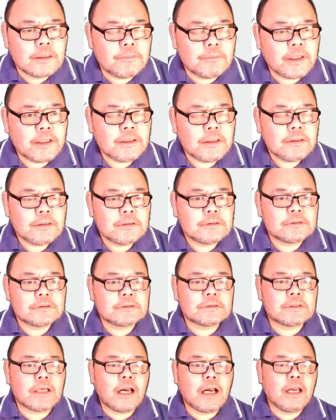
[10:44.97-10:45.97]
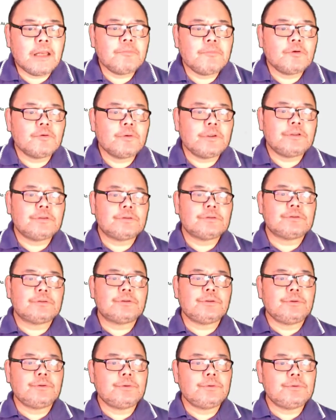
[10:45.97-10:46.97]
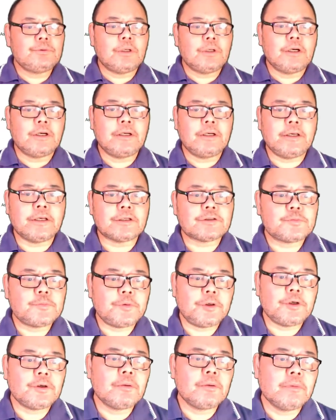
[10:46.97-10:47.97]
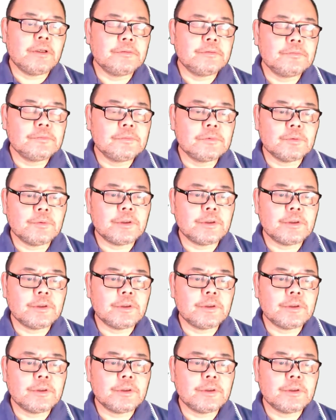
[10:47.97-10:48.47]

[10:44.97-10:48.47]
Many time we do uh, experiment,